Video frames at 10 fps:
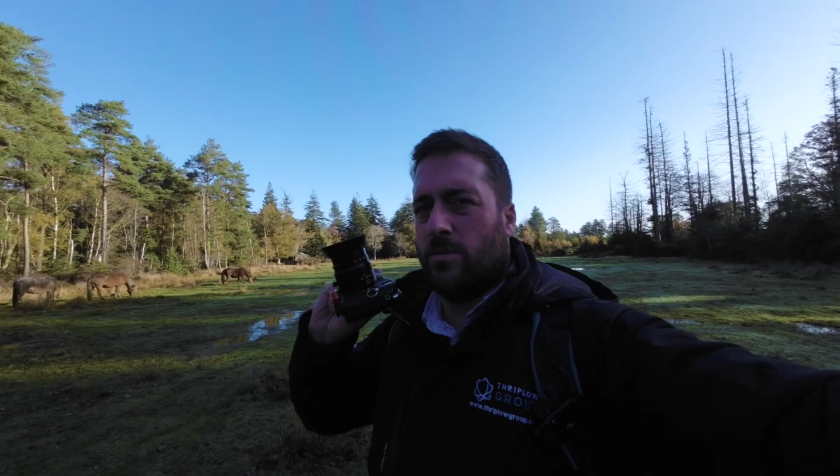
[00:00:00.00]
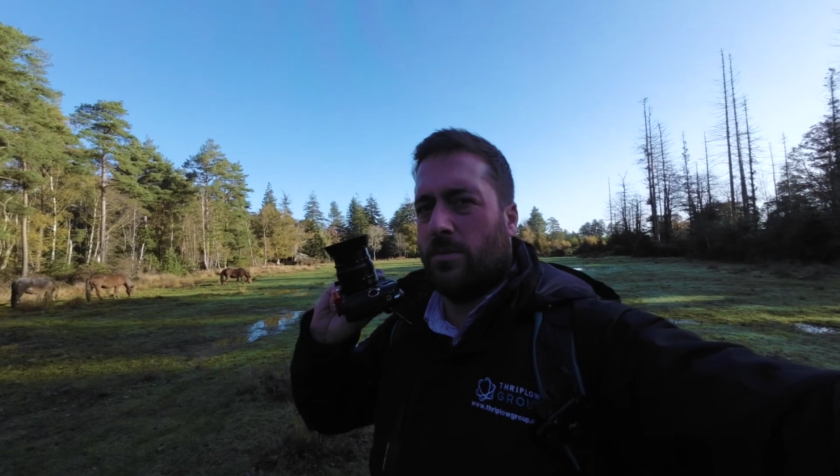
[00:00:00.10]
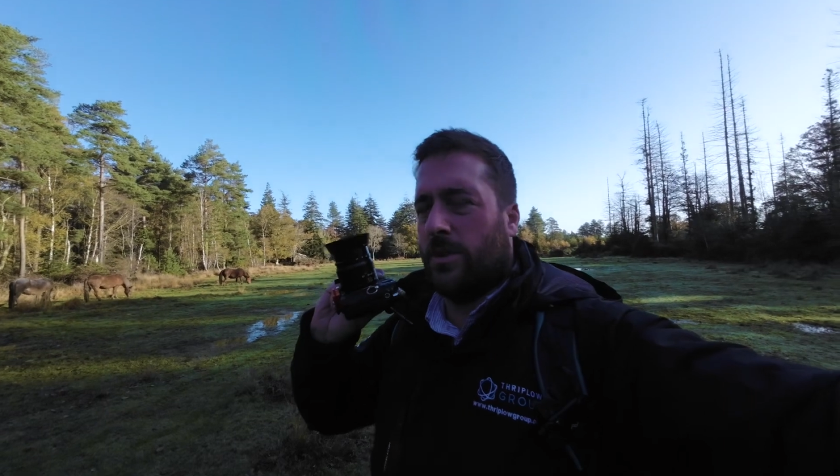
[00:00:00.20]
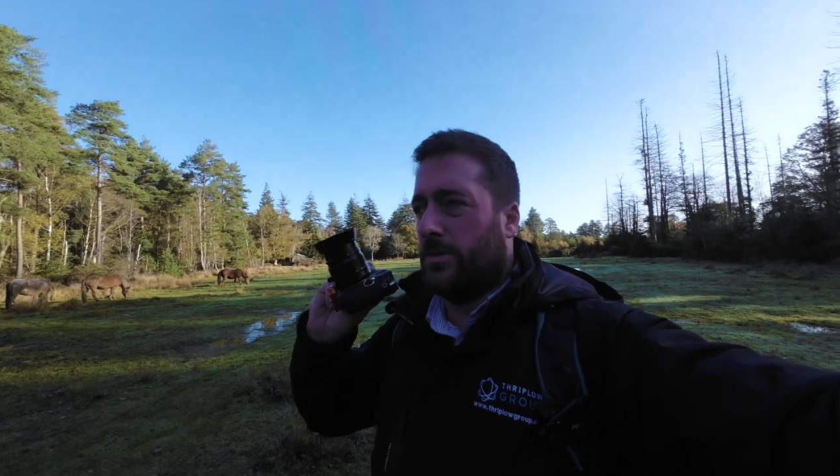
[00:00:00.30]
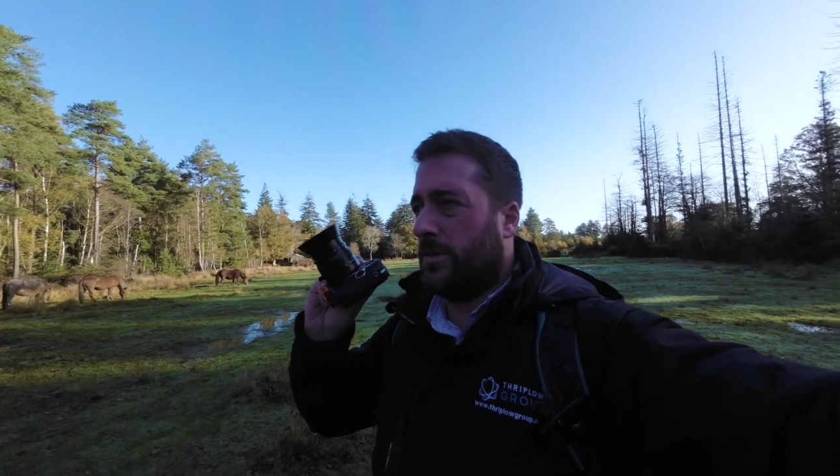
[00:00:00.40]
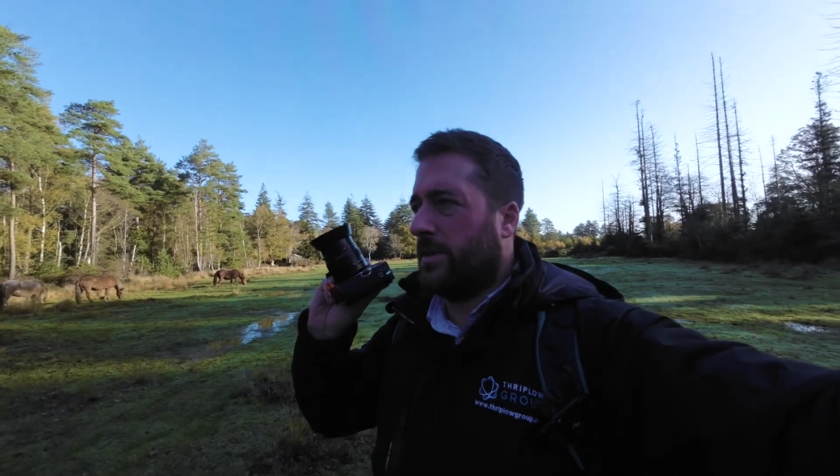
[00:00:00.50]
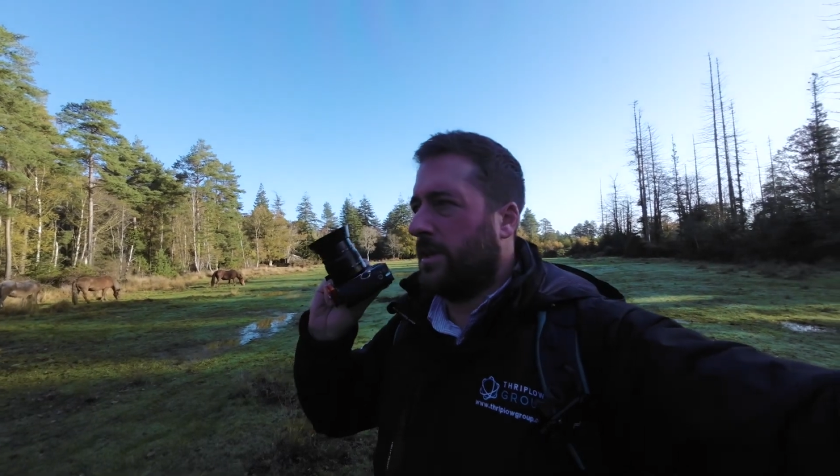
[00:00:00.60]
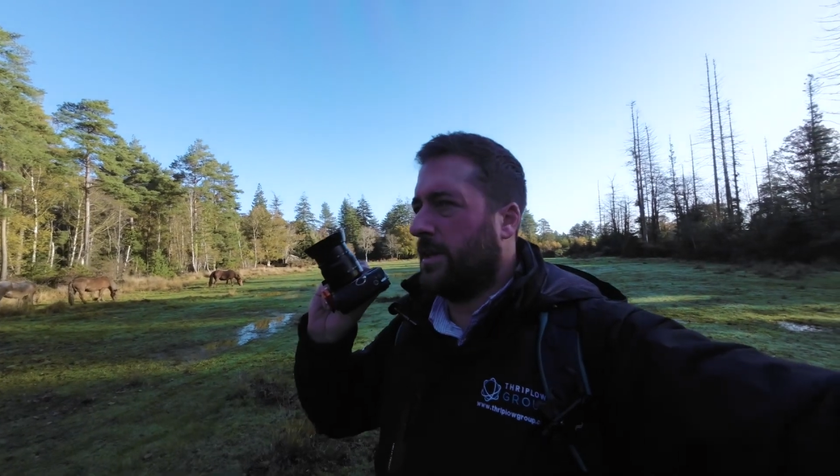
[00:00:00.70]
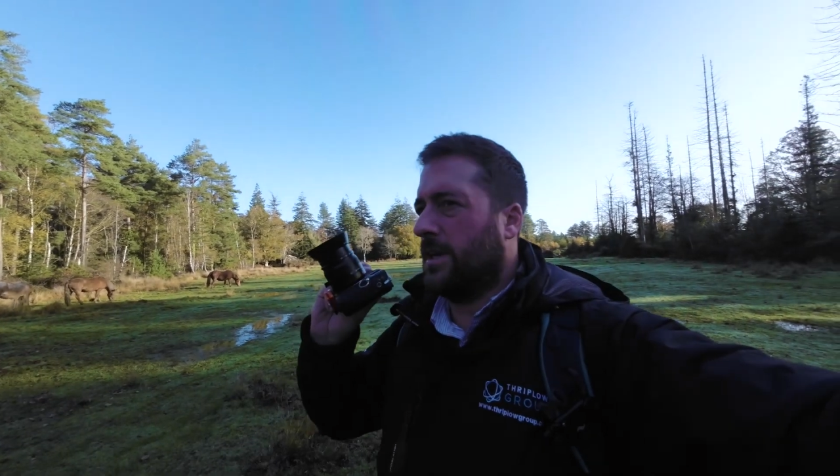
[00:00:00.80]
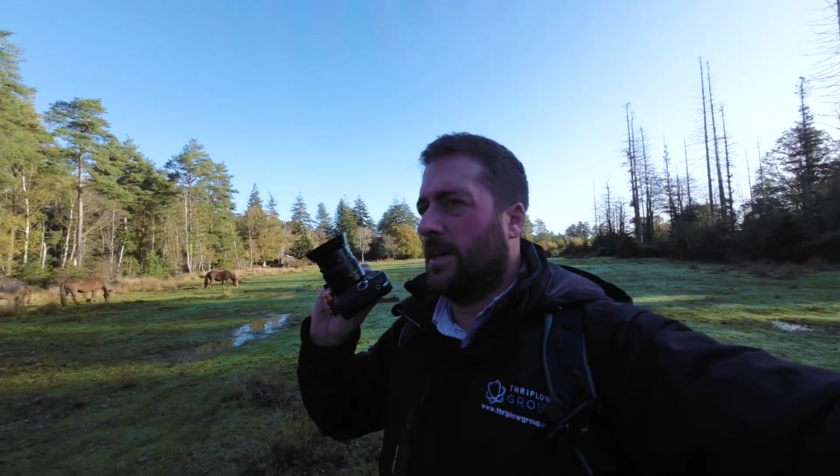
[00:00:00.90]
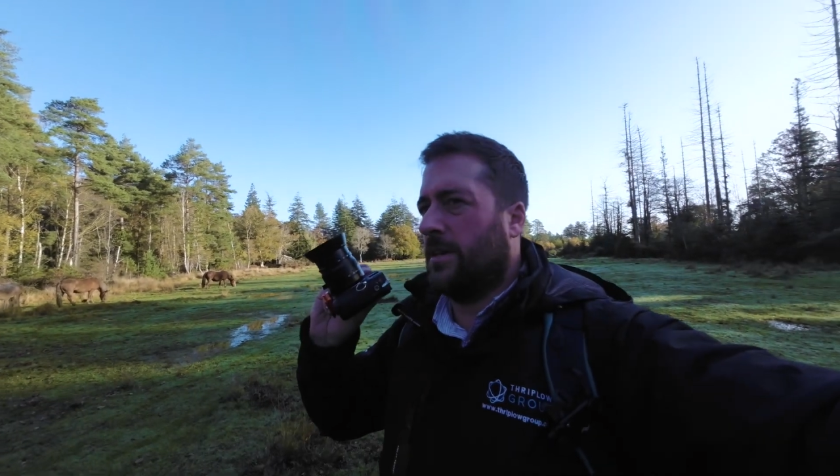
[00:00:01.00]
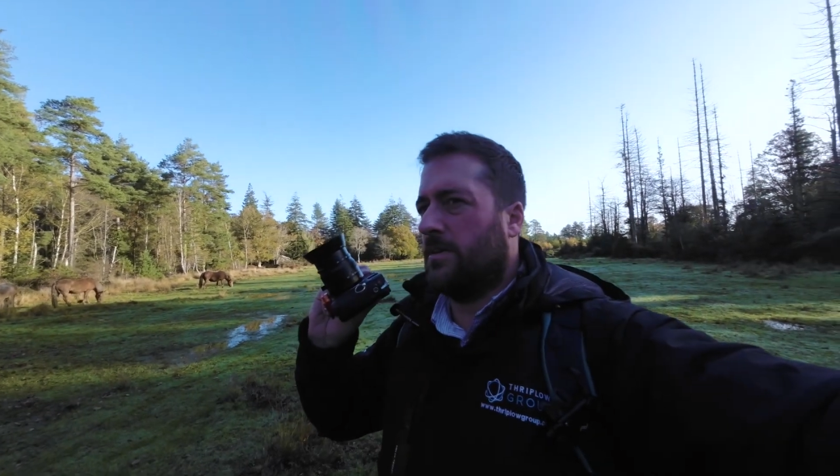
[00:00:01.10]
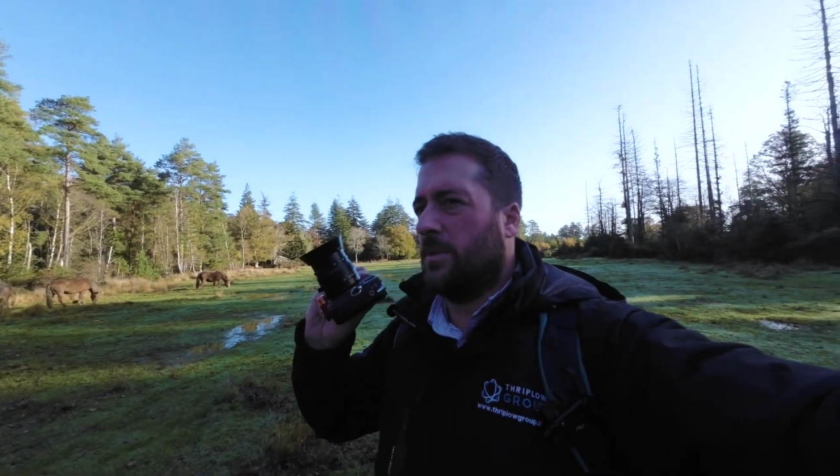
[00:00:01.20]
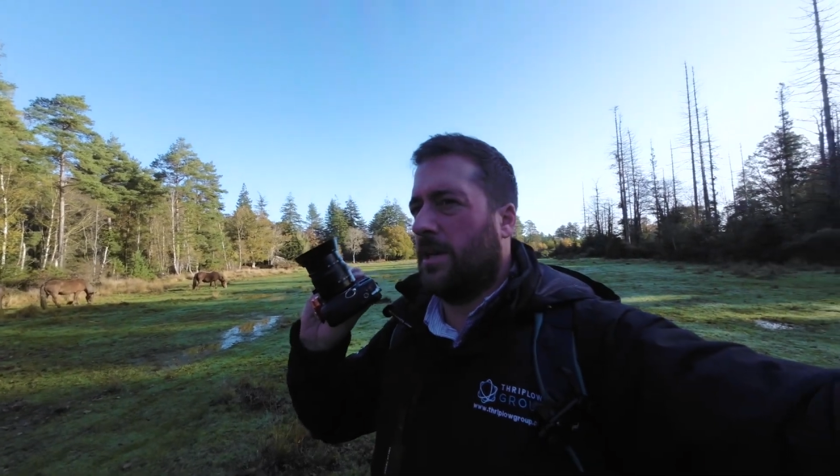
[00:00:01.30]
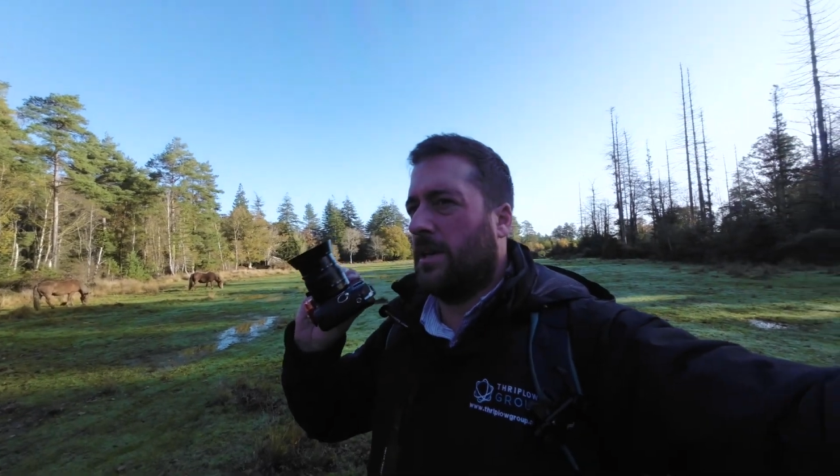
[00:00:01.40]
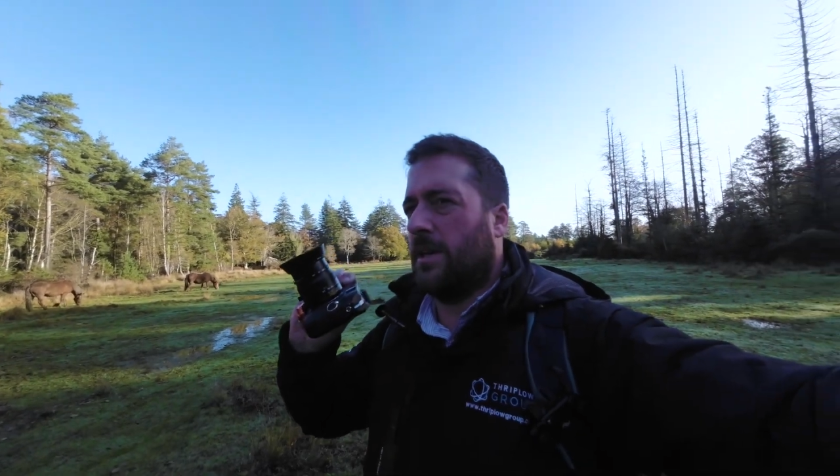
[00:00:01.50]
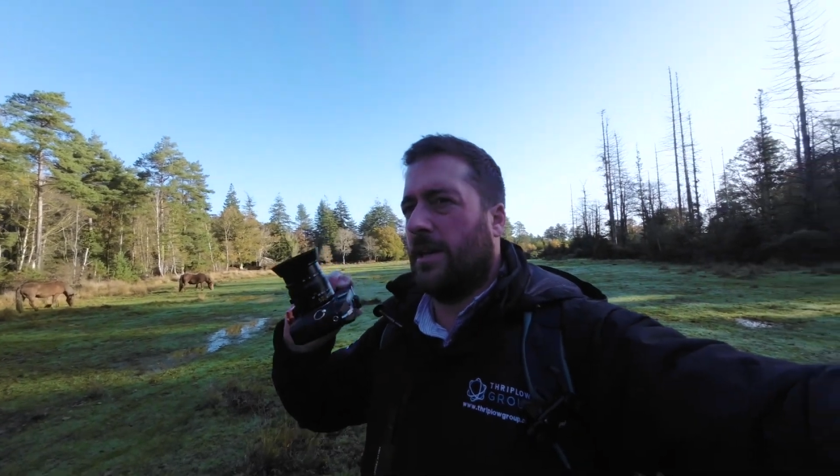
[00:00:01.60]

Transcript: using the meter here,